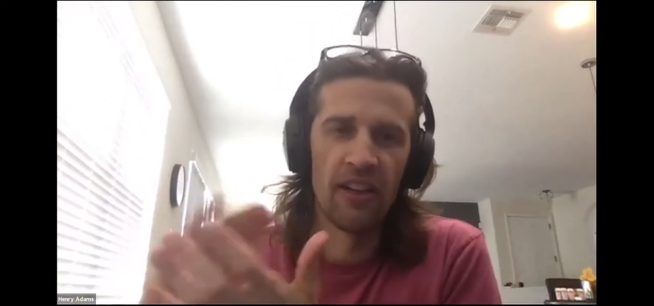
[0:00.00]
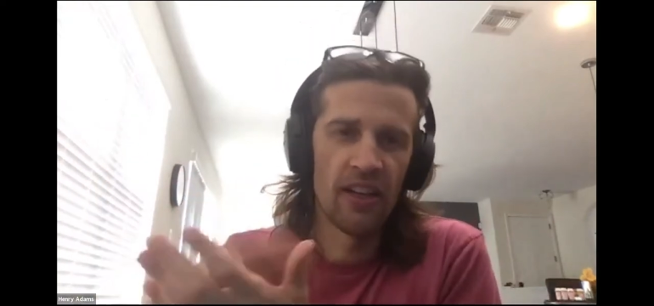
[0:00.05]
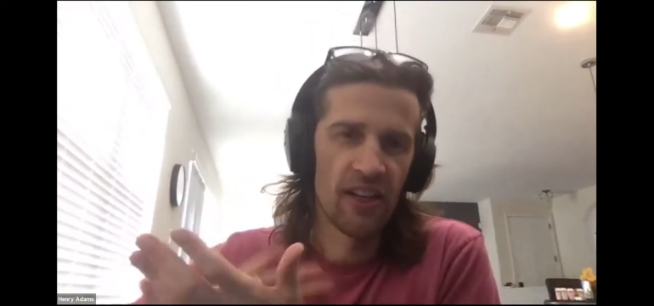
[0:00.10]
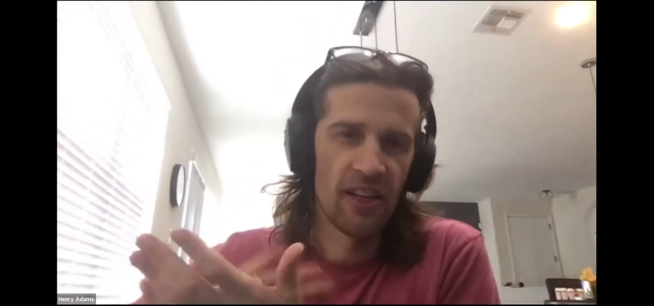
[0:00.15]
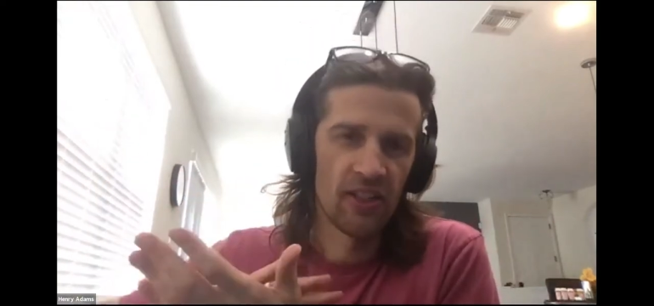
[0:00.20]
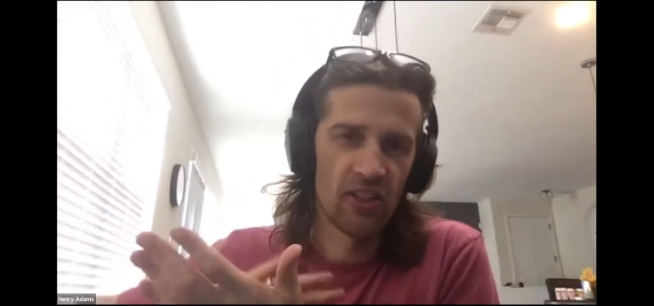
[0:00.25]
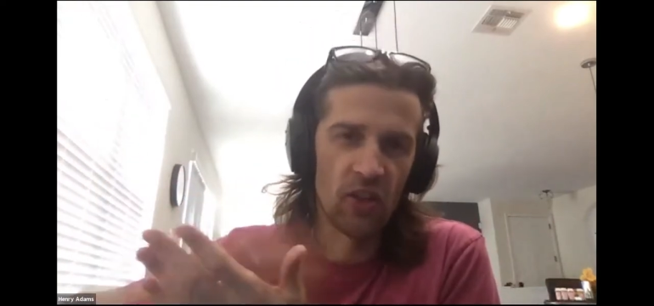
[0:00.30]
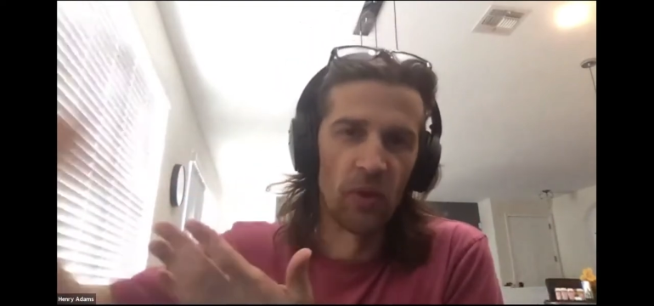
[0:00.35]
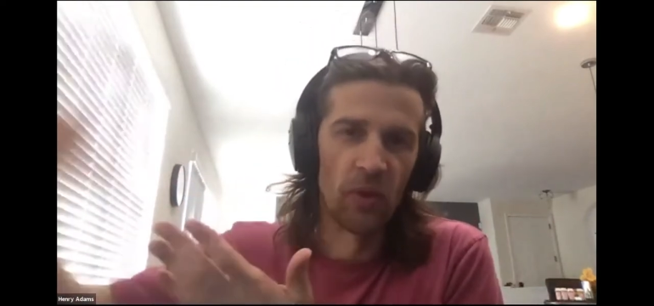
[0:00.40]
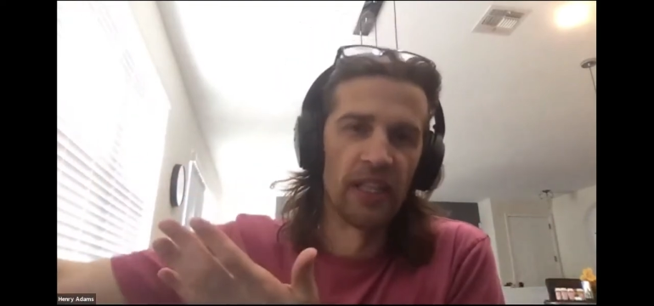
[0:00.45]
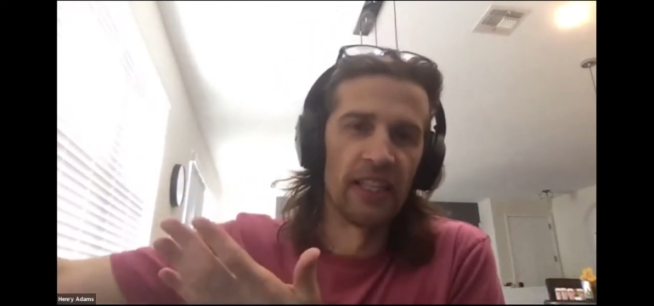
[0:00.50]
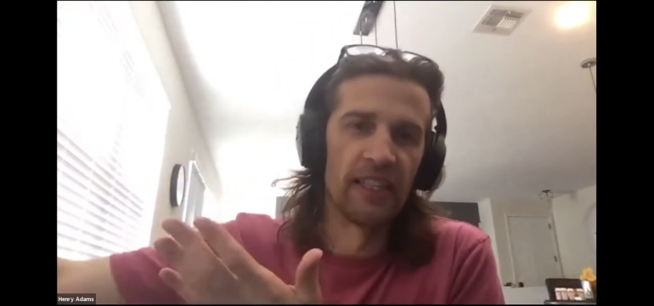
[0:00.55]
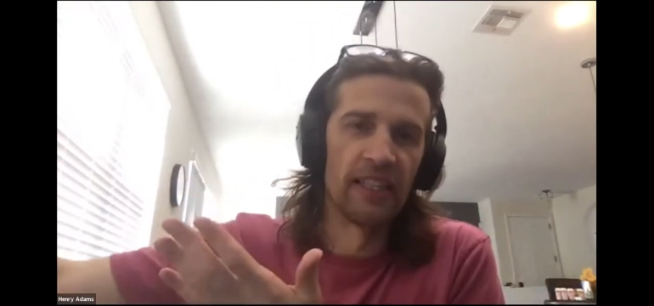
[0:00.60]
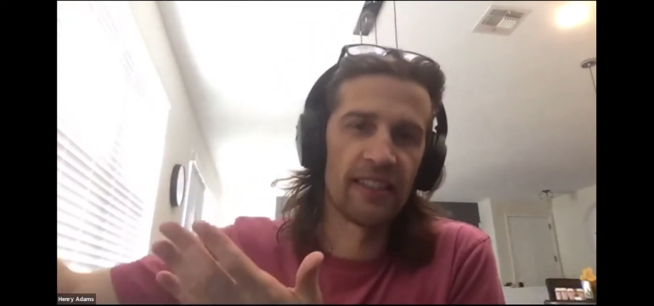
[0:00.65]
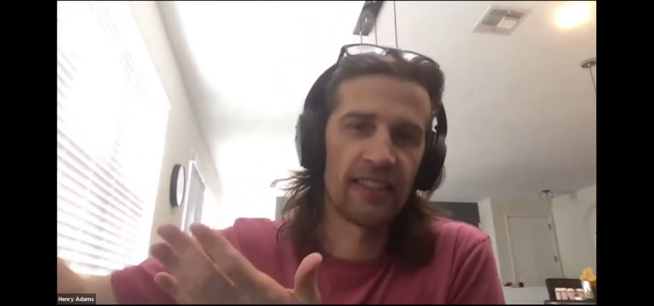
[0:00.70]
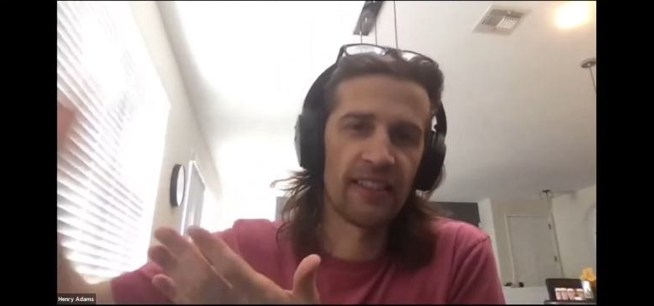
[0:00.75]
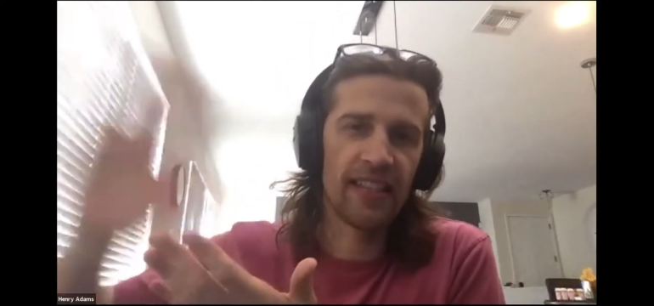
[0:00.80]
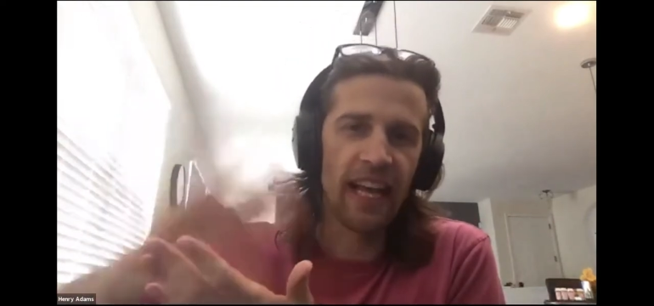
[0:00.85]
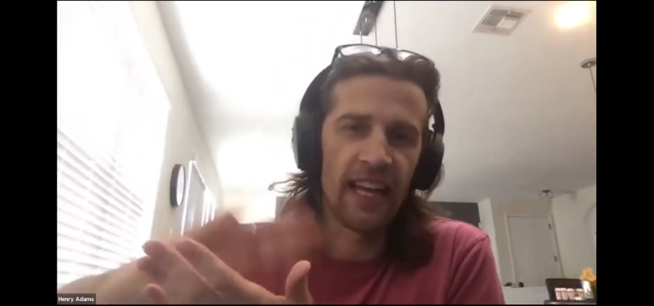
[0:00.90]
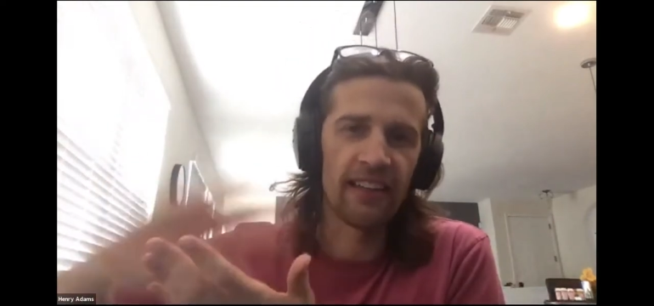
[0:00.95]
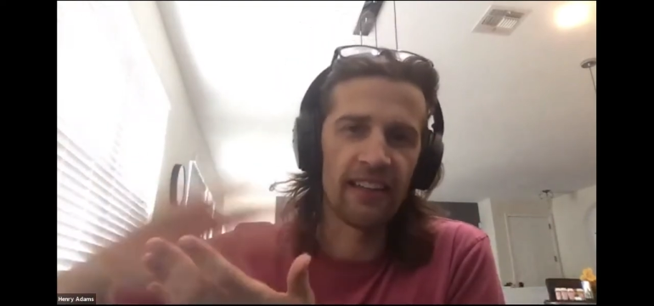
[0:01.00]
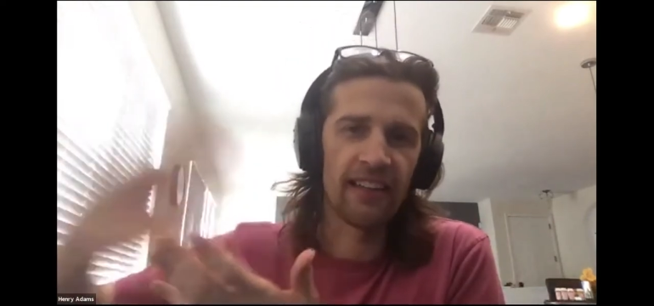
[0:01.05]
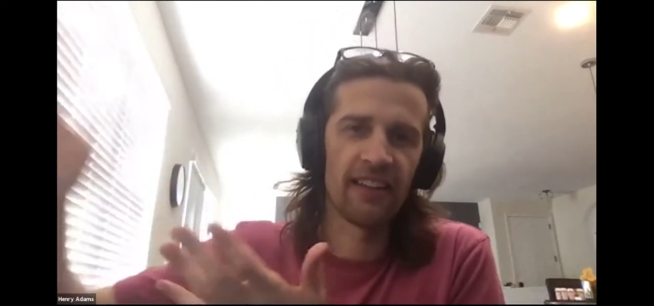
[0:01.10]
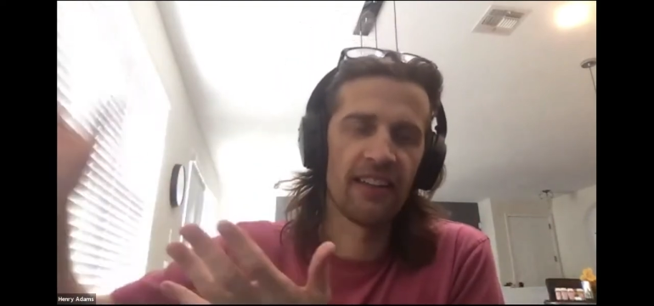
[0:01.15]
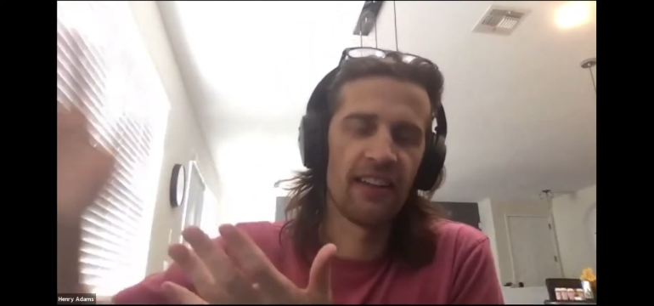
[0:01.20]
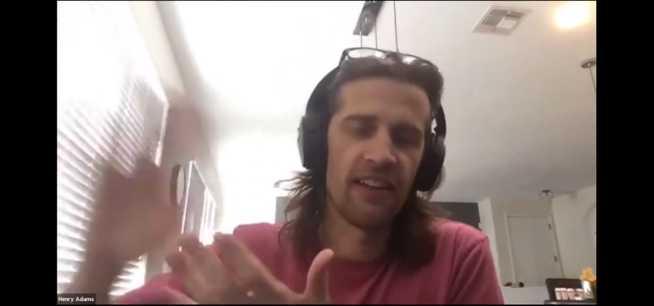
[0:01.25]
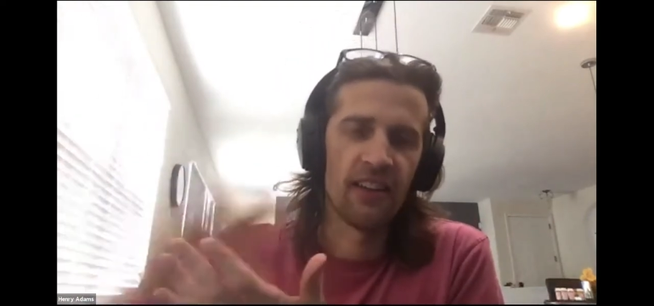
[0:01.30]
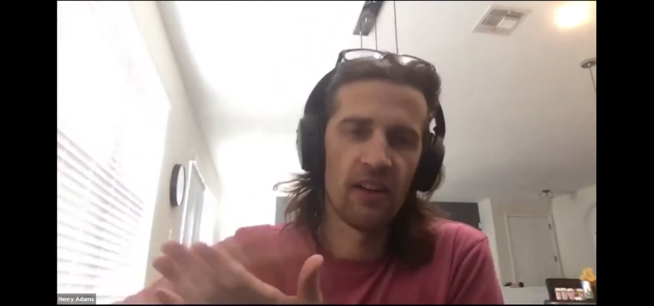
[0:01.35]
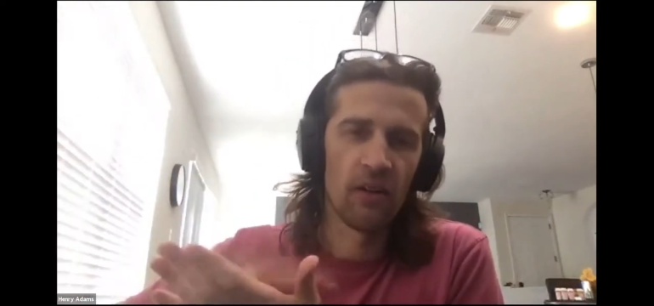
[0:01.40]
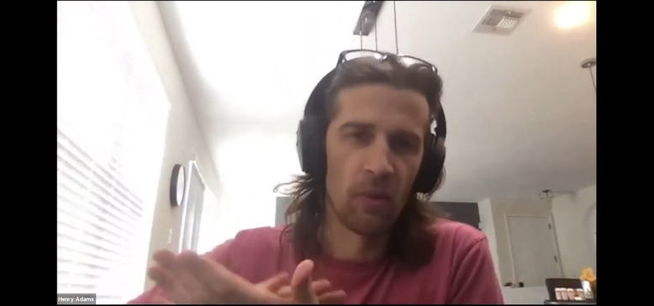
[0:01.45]
So when it's sent,
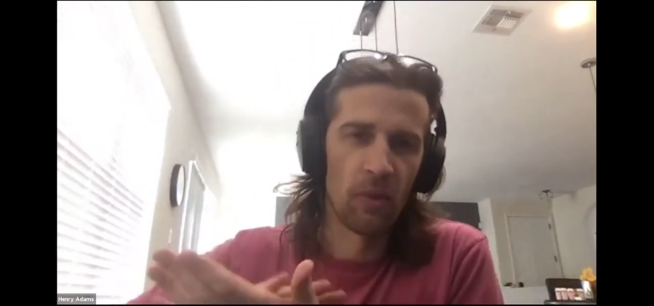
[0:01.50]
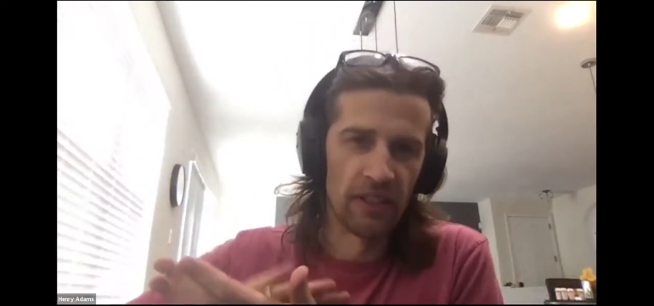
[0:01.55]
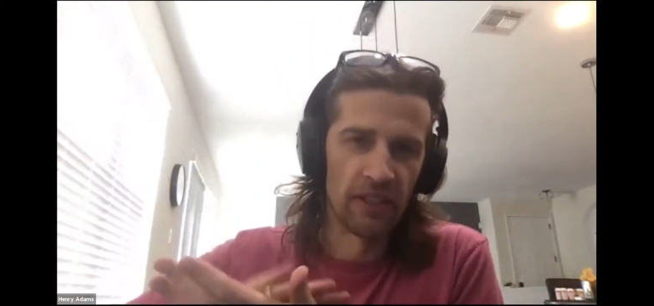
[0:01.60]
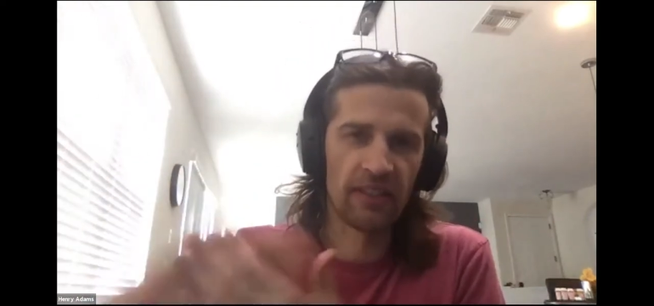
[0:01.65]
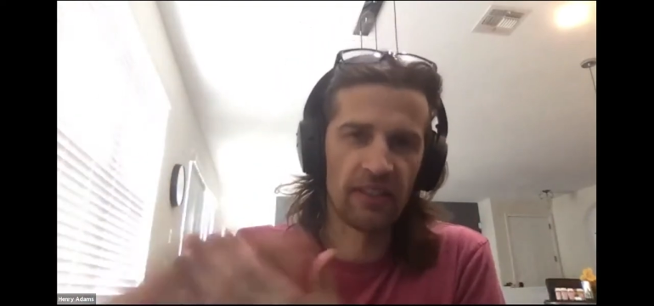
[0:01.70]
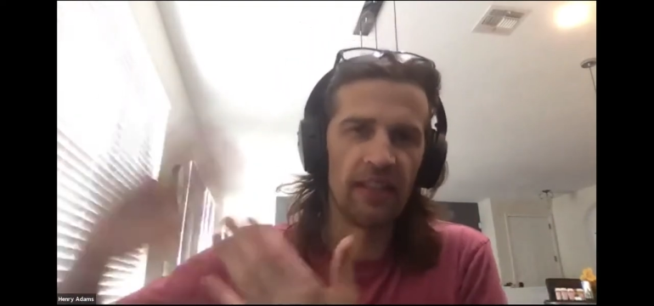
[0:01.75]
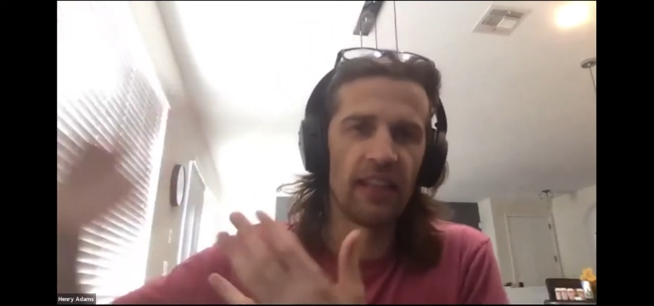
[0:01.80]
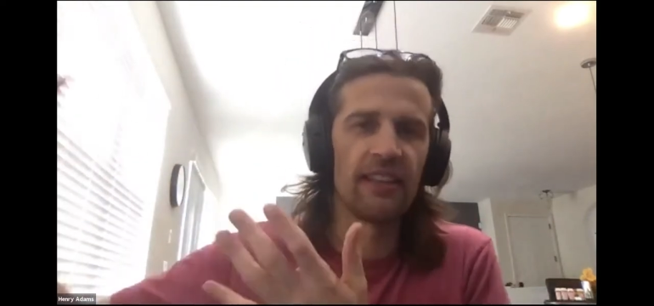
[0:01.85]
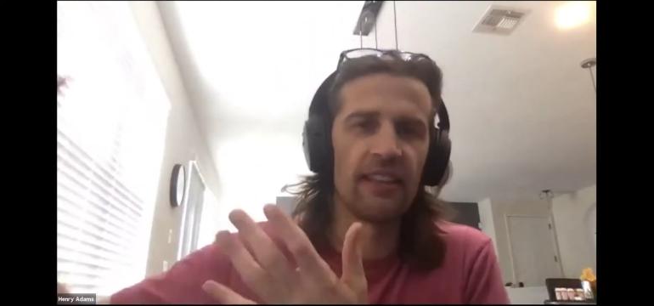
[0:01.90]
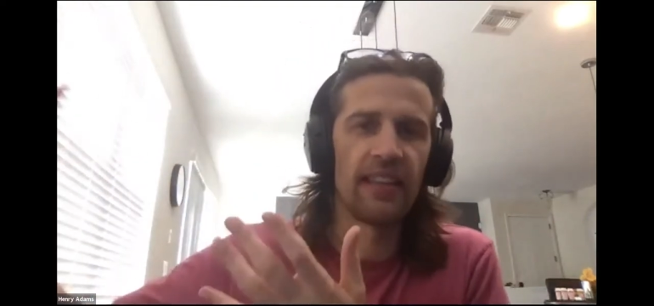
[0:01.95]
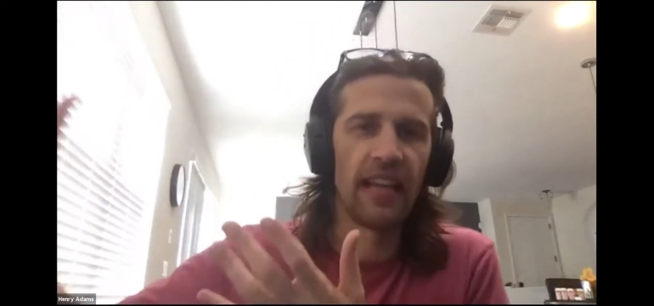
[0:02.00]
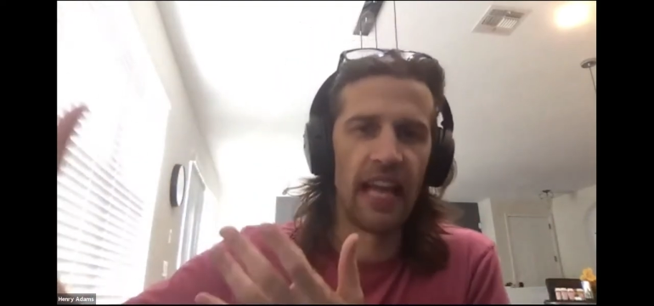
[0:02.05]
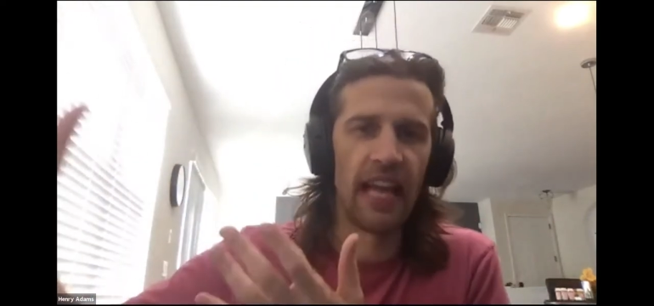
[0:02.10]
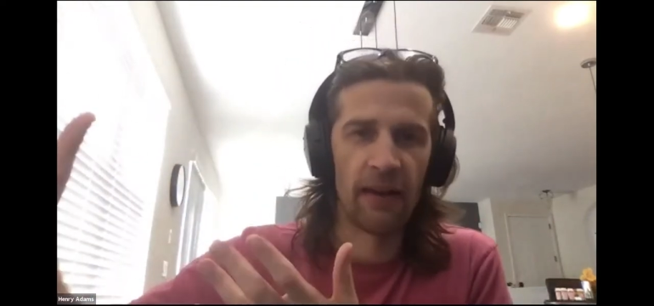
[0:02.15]
what's sent to